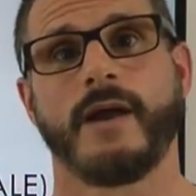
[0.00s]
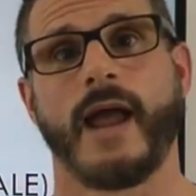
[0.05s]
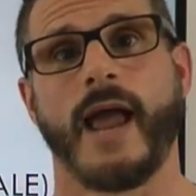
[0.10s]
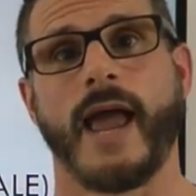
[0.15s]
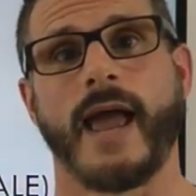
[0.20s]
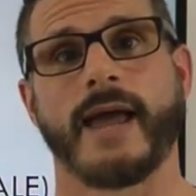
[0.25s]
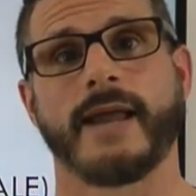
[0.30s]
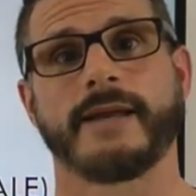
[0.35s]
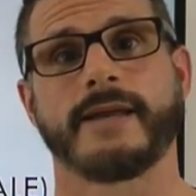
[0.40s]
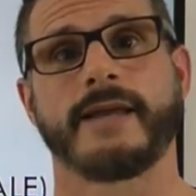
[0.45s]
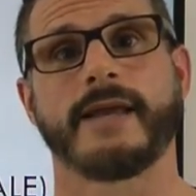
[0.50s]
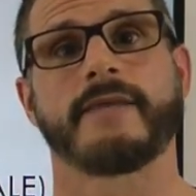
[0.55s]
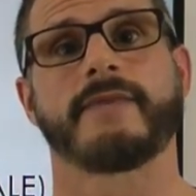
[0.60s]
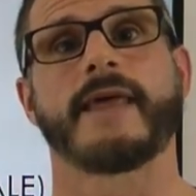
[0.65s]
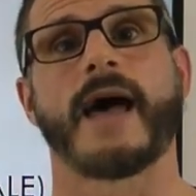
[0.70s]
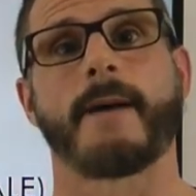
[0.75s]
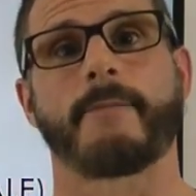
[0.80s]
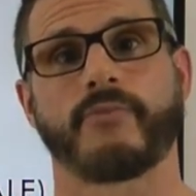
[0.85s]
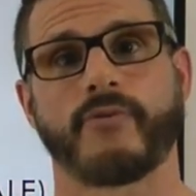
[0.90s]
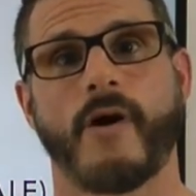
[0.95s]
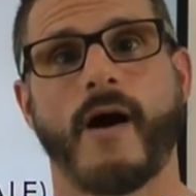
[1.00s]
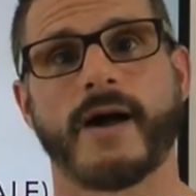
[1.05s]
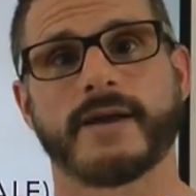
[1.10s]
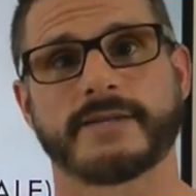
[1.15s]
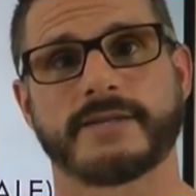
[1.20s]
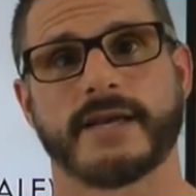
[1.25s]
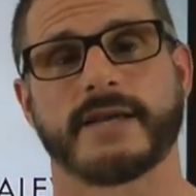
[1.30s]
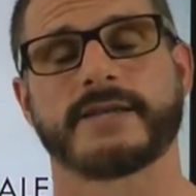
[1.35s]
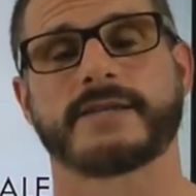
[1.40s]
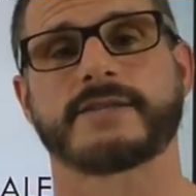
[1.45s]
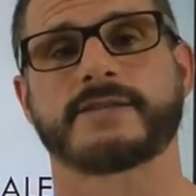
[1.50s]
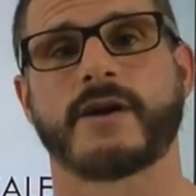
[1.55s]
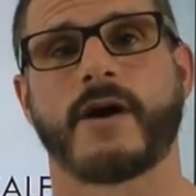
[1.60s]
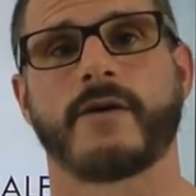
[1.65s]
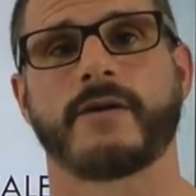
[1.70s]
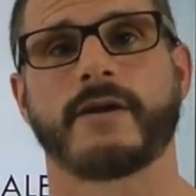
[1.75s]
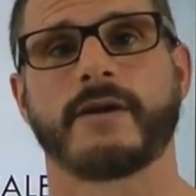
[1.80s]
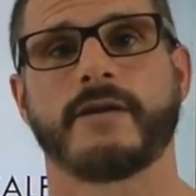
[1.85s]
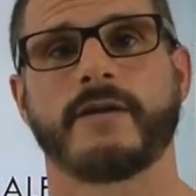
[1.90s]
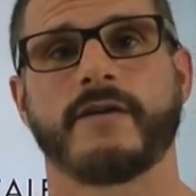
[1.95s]
and get that process
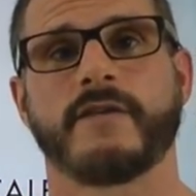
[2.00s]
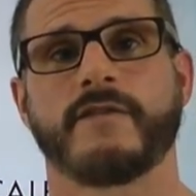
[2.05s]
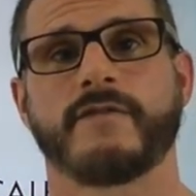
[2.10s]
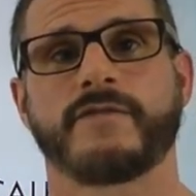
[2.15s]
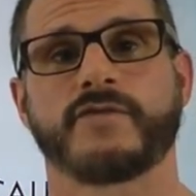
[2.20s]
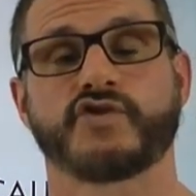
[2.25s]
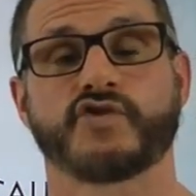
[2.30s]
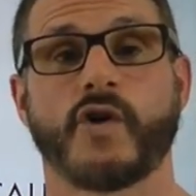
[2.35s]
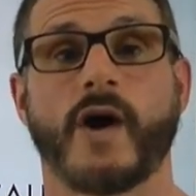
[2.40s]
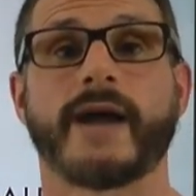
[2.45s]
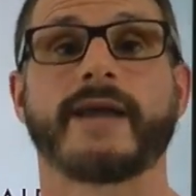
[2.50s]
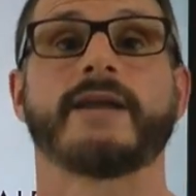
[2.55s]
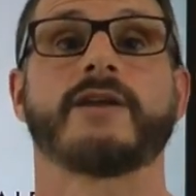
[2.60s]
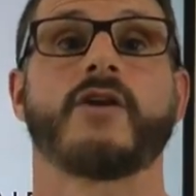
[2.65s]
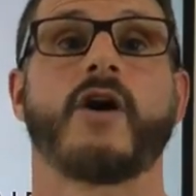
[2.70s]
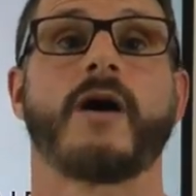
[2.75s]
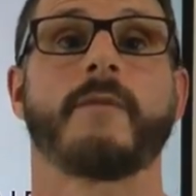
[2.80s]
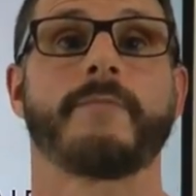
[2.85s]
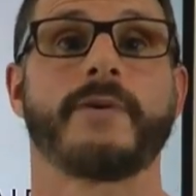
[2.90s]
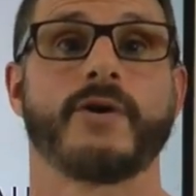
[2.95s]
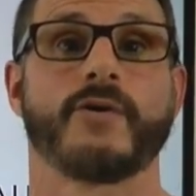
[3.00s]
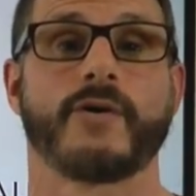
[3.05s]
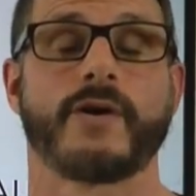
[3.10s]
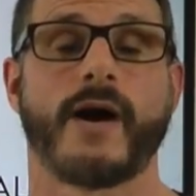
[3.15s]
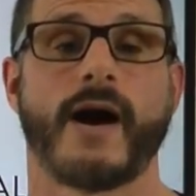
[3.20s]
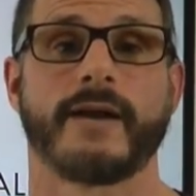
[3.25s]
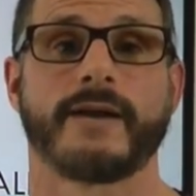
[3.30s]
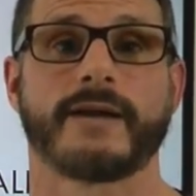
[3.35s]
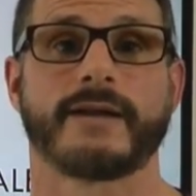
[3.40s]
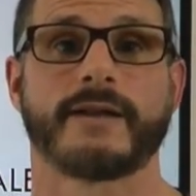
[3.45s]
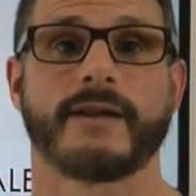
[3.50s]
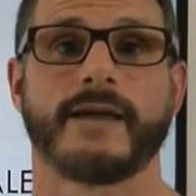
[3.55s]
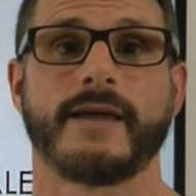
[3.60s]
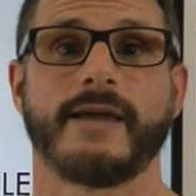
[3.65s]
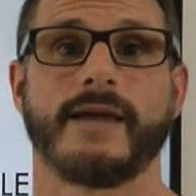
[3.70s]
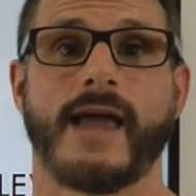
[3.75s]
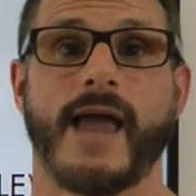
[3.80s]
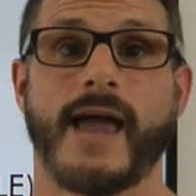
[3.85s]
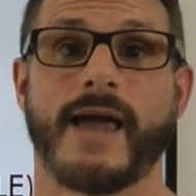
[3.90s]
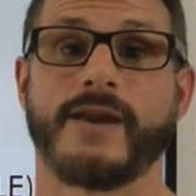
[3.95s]
started of trying it on
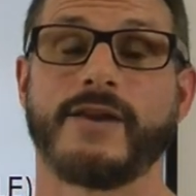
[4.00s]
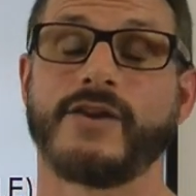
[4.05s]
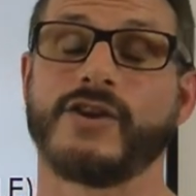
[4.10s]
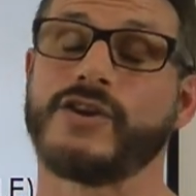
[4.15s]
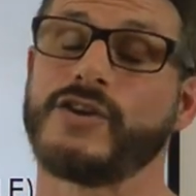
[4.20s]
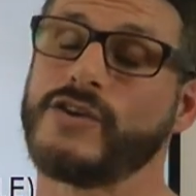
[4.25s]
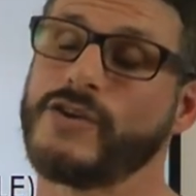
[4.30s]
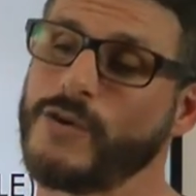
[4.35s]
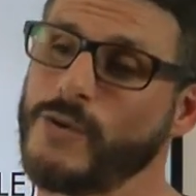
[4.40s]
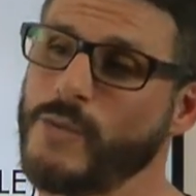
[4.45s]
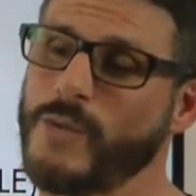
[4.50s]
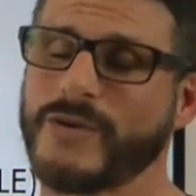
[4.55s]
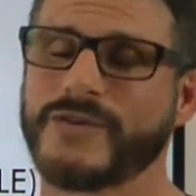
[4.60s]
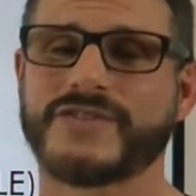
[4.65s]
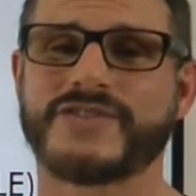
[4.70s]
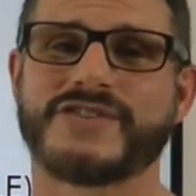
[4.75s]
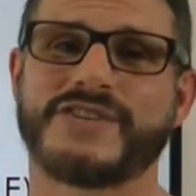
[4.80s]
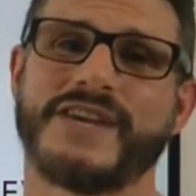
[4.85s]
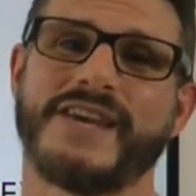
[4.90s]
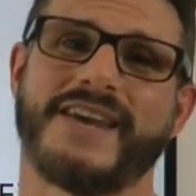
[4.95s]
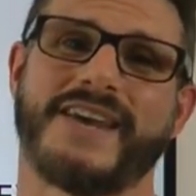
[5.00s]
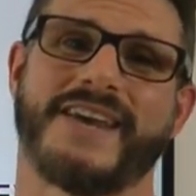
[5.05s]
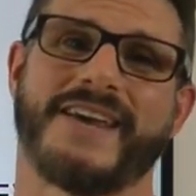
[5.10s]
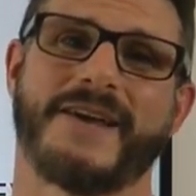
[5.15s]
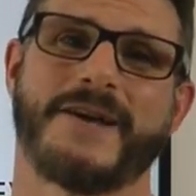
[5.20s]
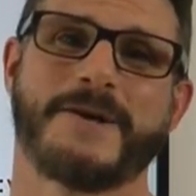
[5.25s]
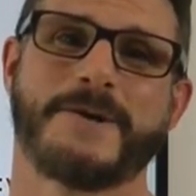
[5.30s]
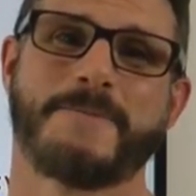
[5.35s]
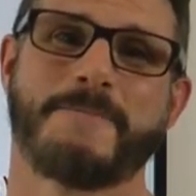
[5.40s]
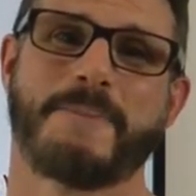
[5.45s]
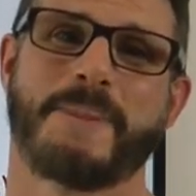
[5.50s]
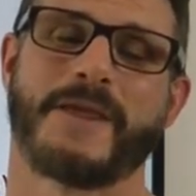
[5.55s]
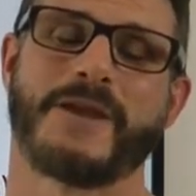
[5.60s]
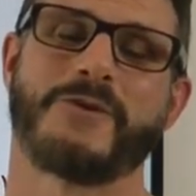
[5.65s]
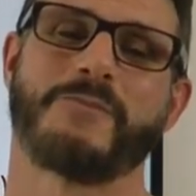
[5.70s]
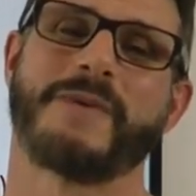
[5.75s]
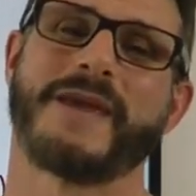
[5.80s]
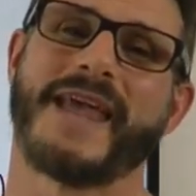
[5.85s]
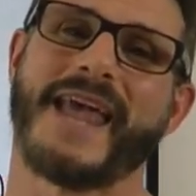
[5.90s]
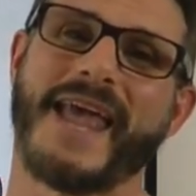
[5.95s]
periodically, and you will see that
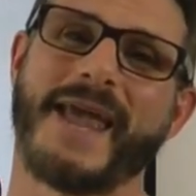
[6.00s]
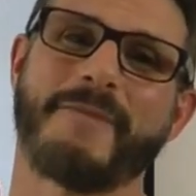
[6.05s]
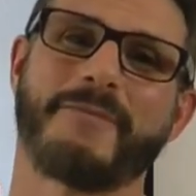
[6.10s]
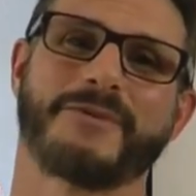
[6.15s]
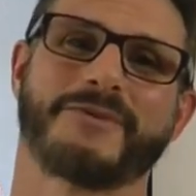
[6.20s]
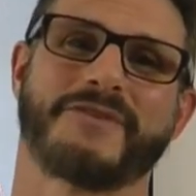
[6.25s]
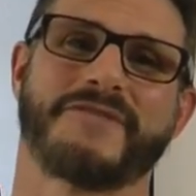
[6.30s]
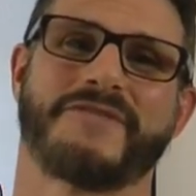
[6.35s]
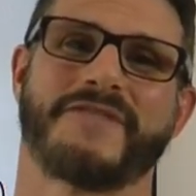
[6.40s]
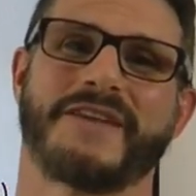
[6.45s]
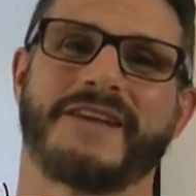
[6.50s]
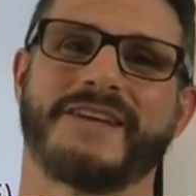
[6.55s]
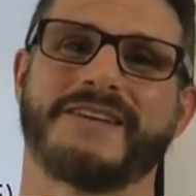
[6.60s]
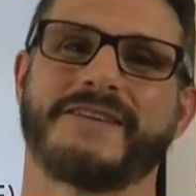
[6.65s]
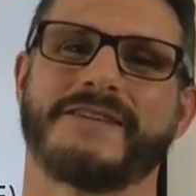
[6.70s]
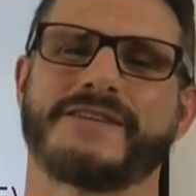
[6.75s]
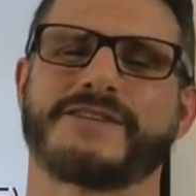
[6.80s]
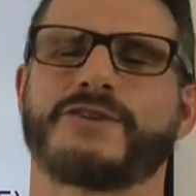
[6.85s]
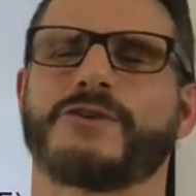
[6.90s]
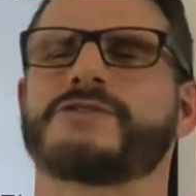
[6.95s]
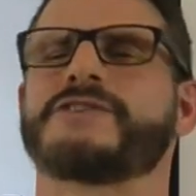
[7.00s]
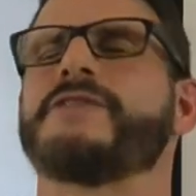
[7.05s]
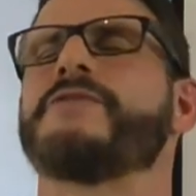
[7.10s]
you'll be able to fit into these clothes.